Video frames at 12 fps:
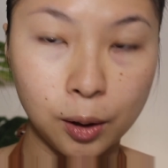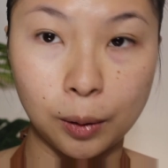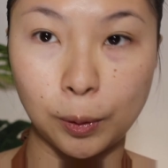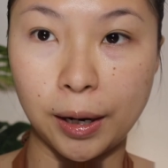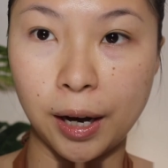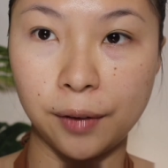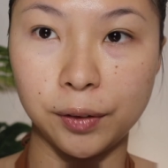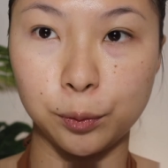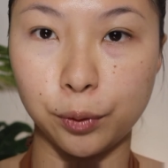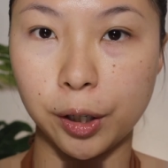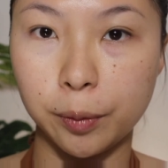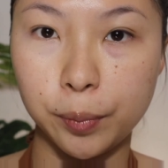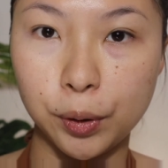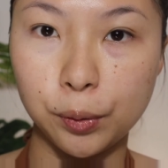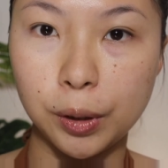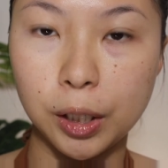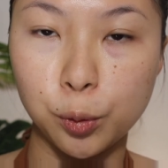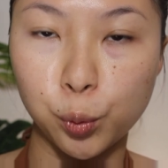I have the Rare
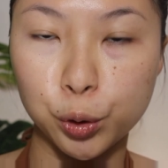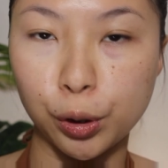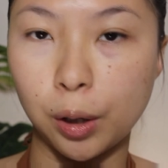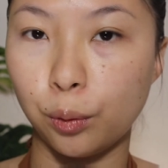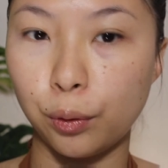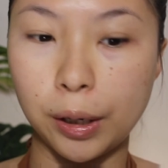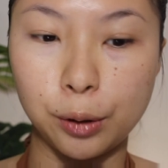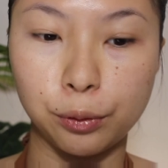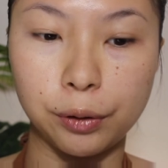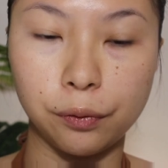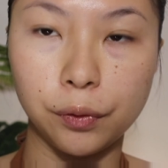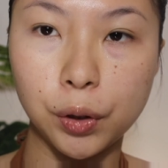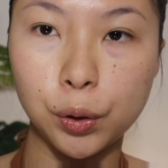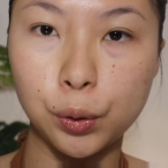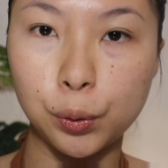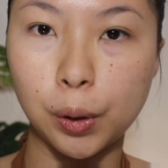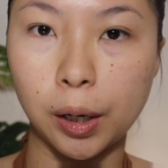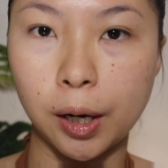Beauty, which I already
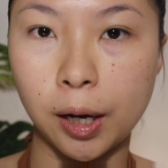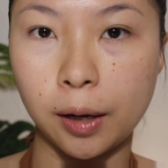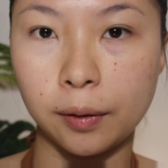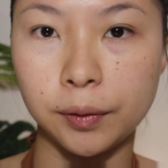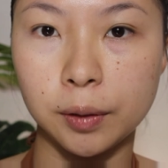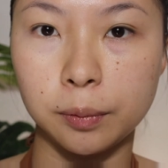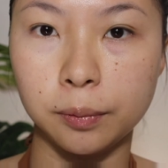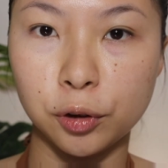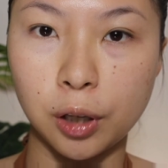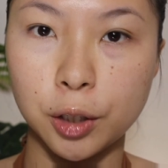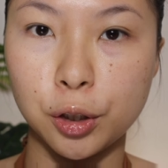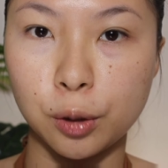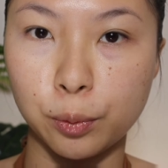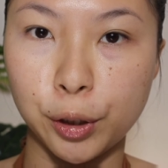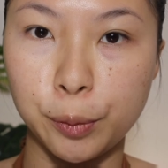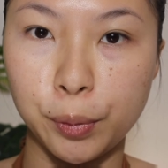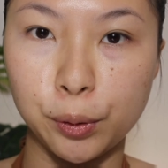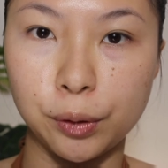reviewed. I have the Charlotte
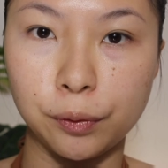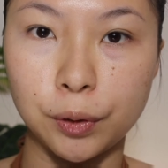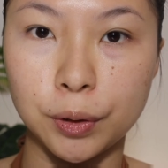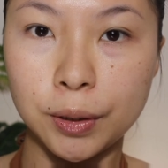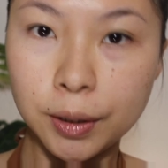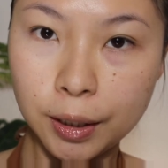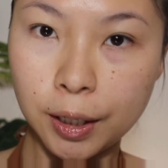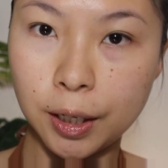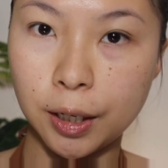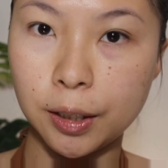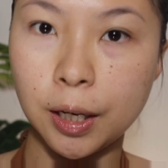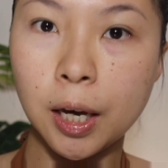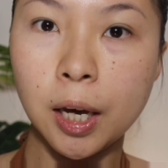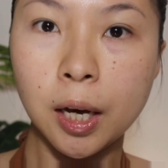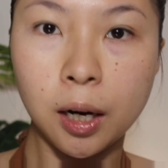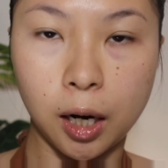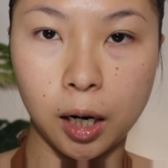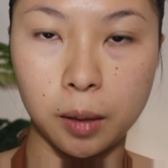Tilbury Beautiful Skin.
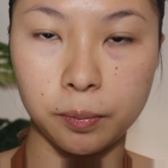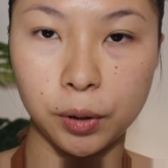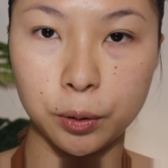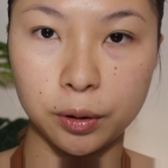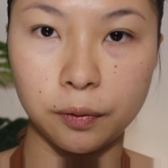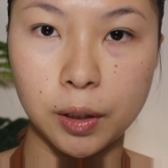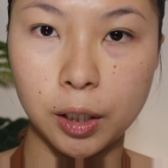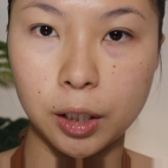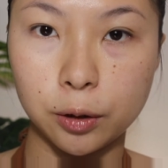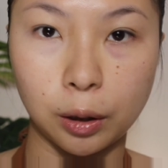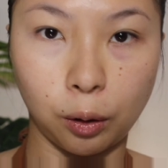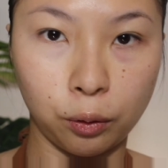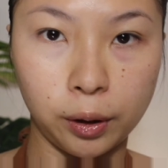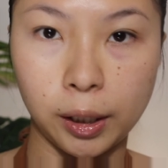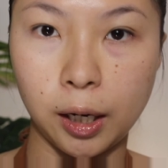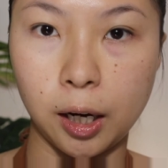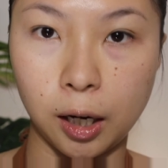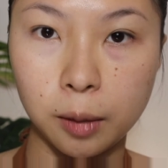Those videos are
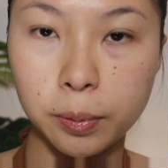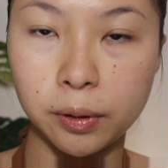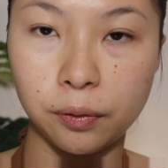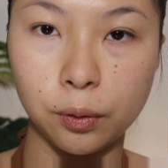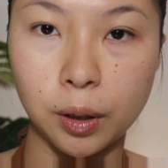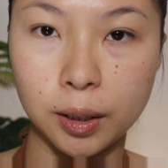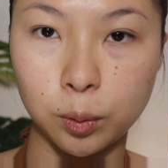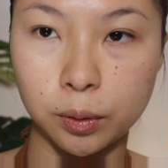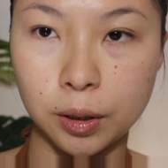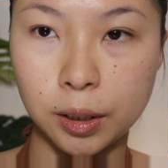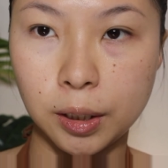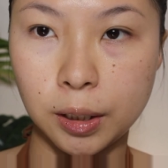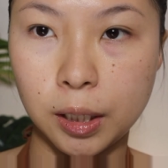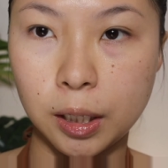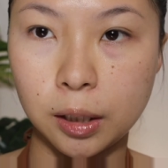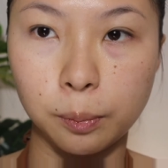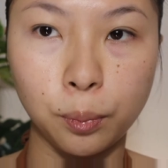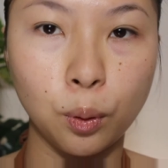already up. If you guys want to see
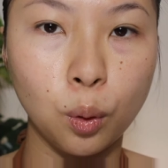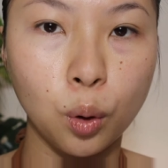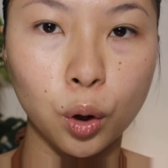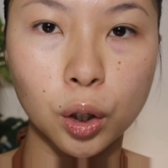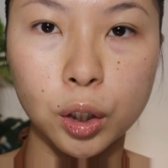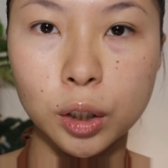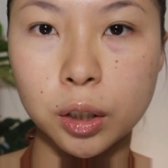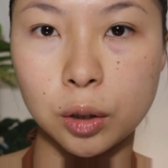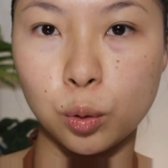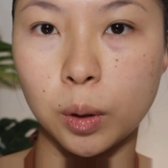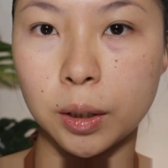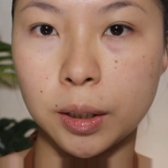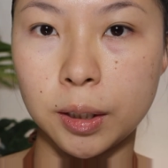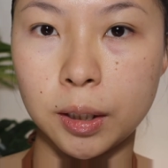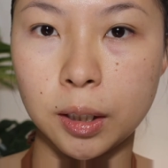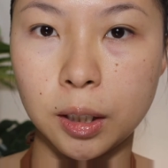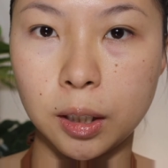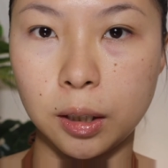the pores, you want to
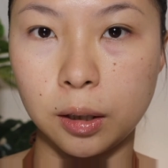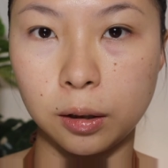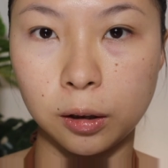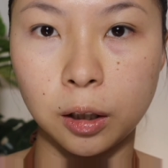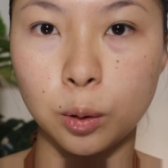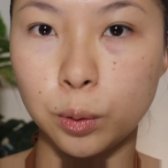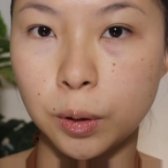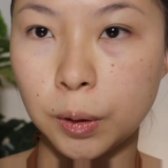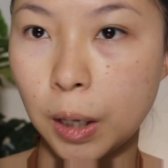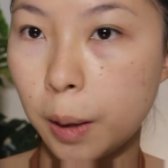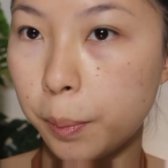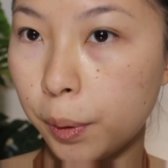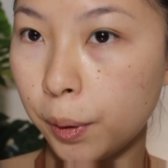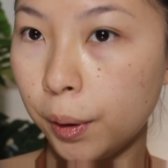see close-up